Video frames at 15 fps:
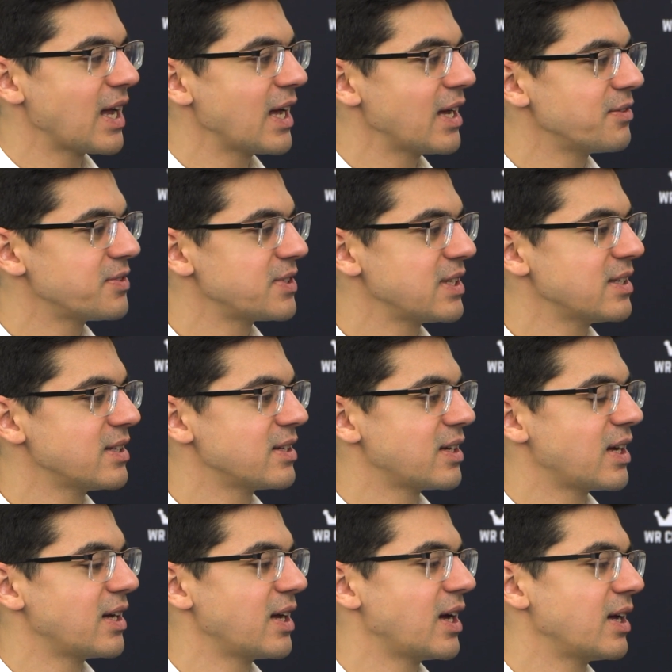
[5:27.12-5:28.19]
I have seen.
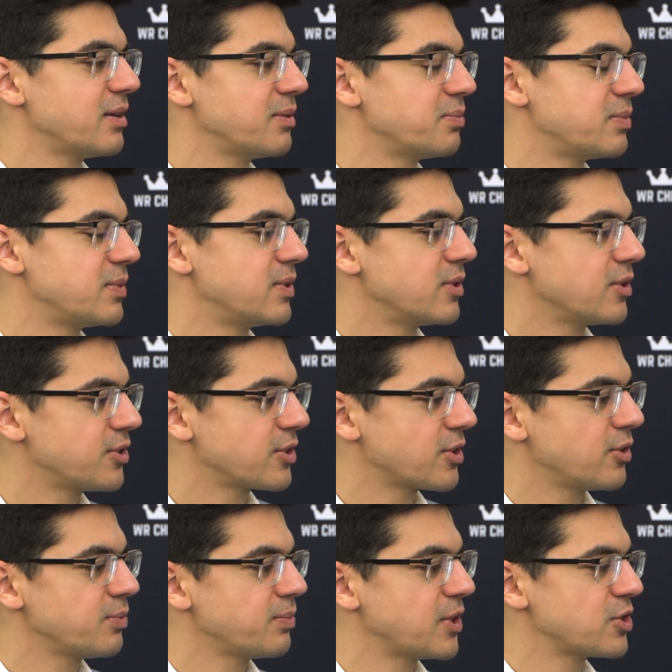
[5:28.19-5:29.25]
I don't
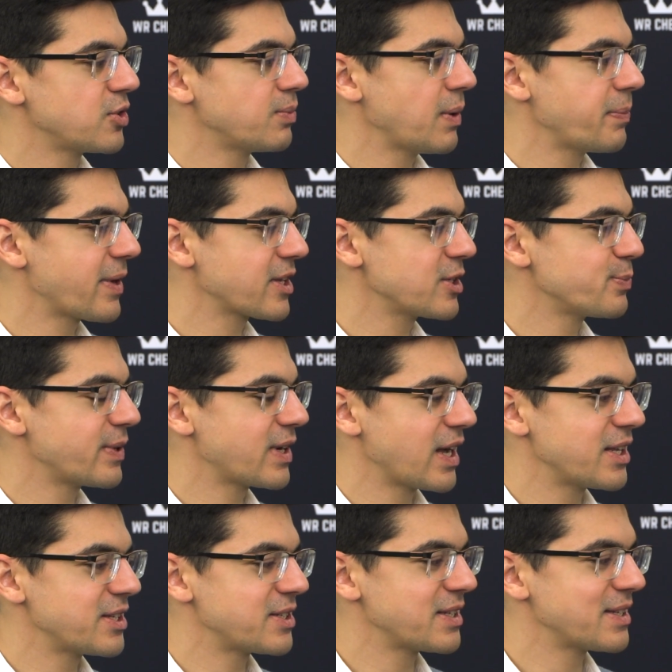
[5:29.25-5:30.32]
recall much in my practice, but I
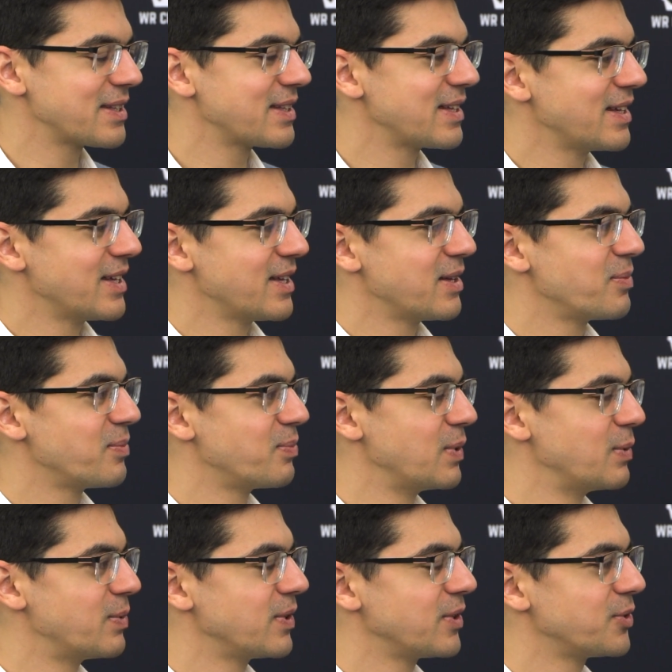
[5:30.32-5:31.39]
had seen
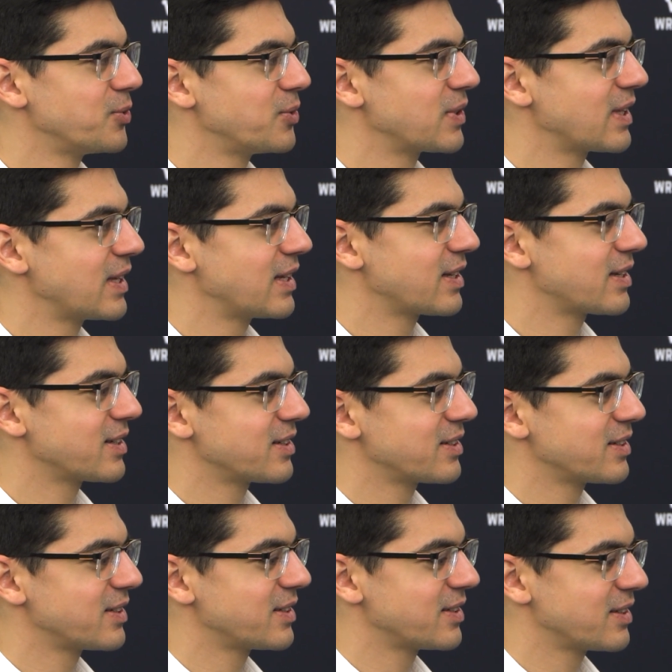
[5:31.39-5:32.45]
people doing like
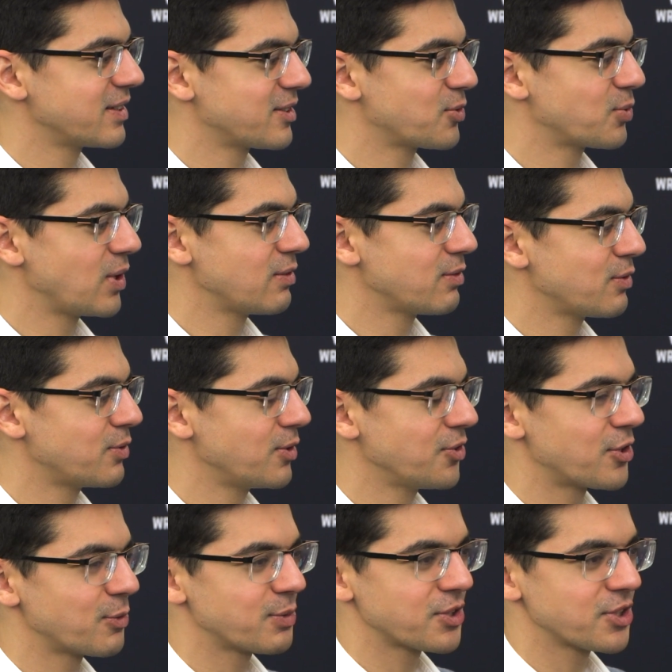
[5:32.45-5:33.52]
12 or
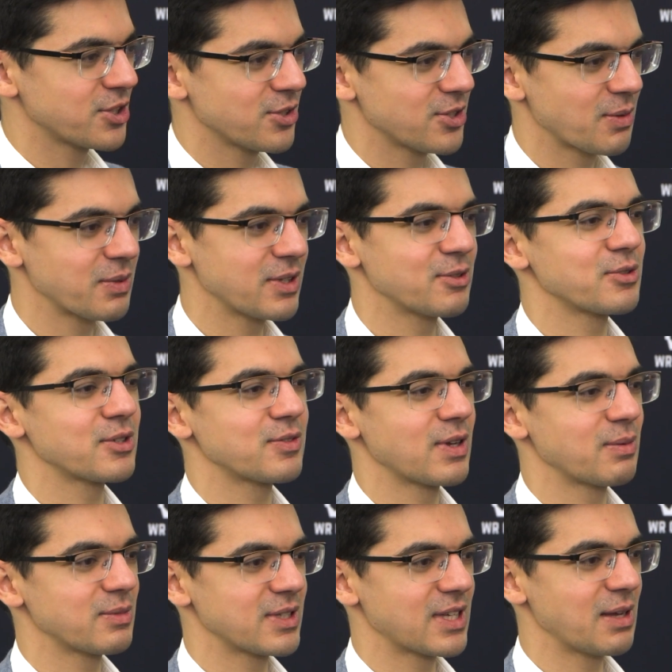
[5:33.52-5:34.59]
fold repetitions or something. There was this
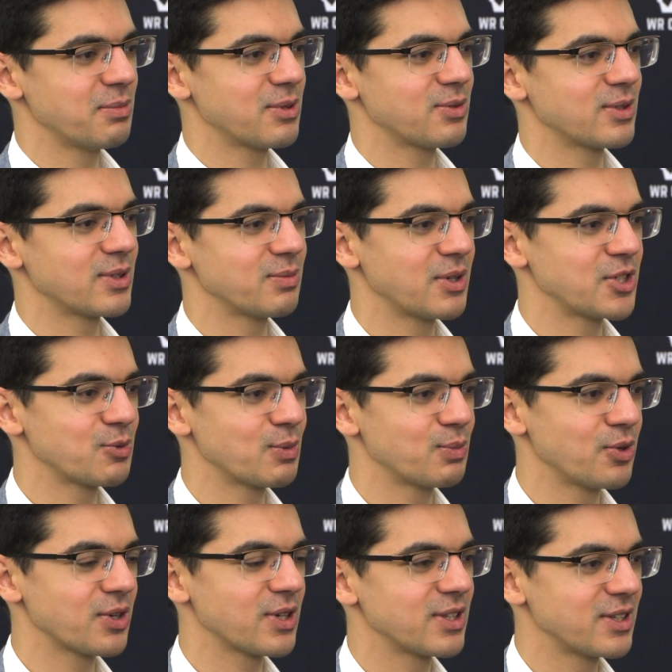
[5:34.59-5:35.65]
famous game between Benjamin
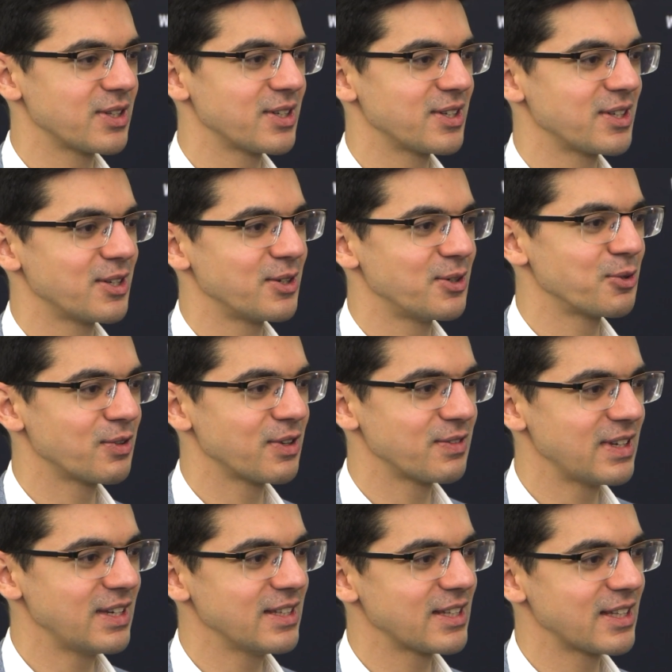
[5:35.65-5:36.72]
Bock and Luke Van
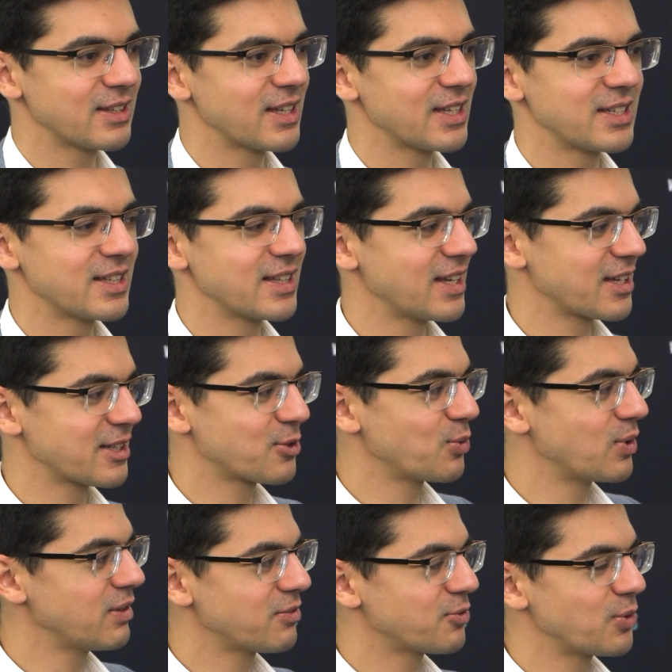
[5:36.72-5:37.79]
Velde. Then they did like
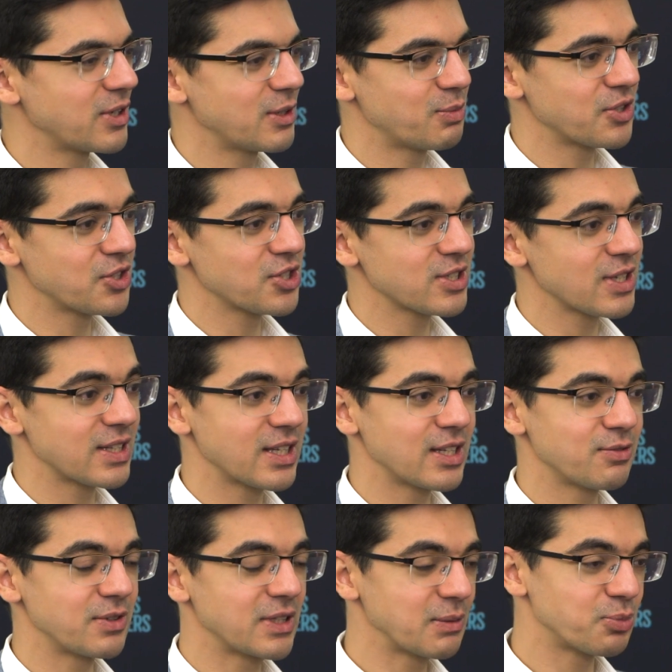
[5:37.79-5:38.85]
12, 20 repetitions. And
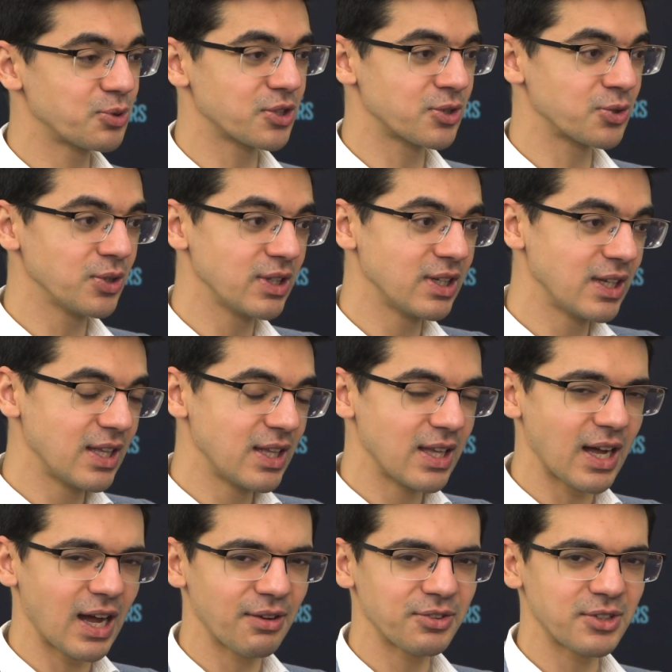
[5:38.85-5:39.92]
then FIDE put a rule
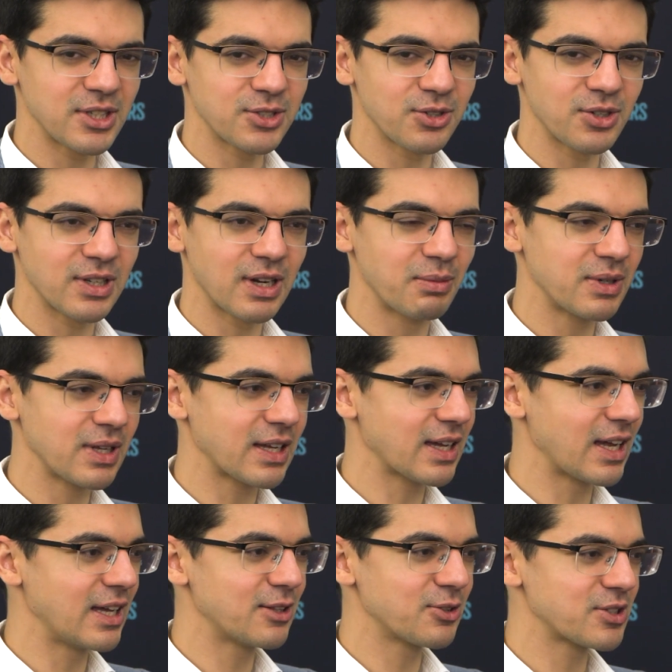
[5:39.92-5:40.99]
after a certain number, like
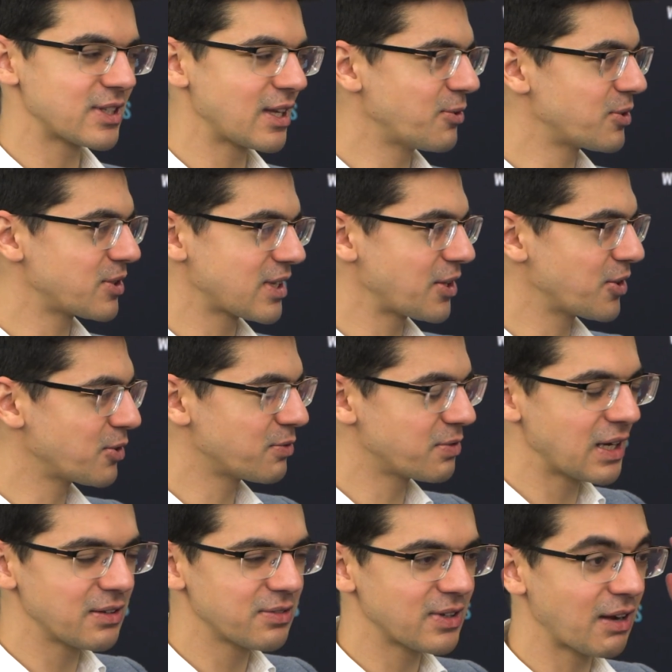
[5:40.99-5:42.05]
8 or now, or I don't know,
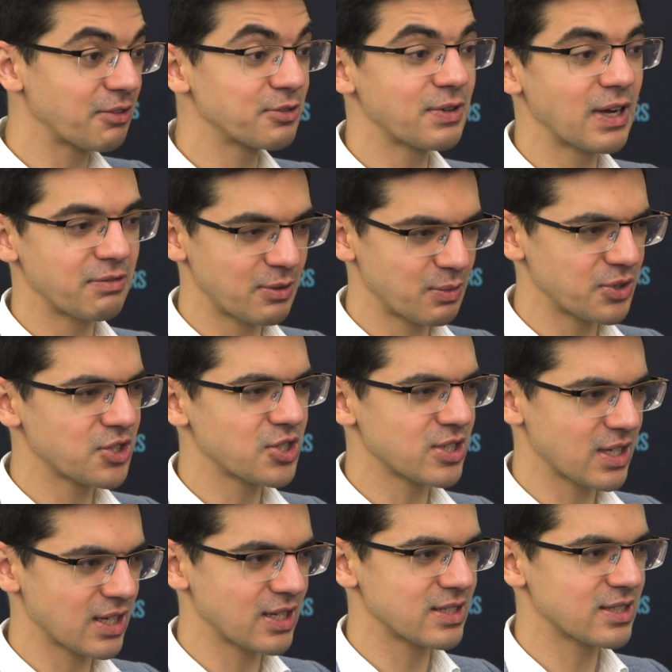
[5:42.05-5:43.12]
5. After 5 repetitions,
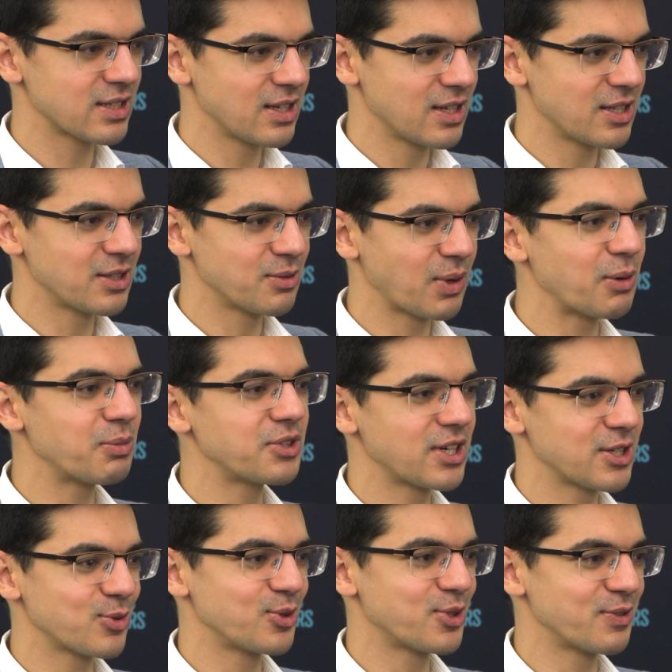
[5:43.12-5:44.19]
I guess, the arbiter
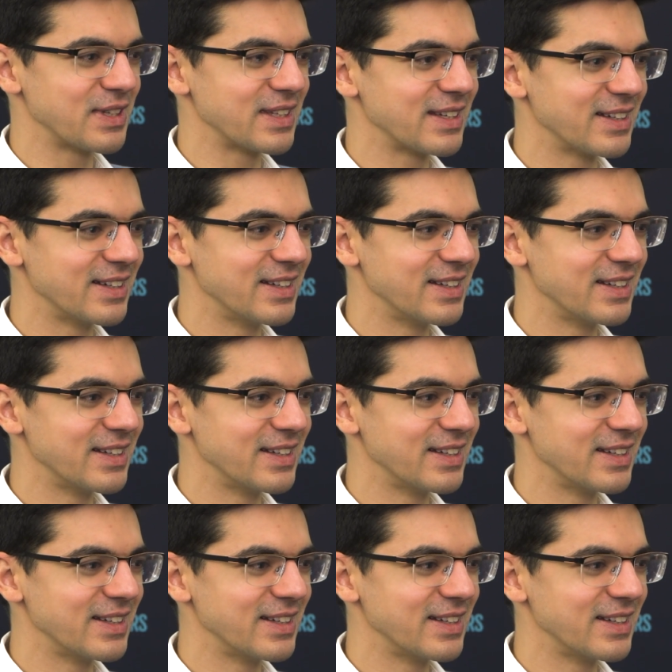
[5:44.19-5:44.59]
has to intervene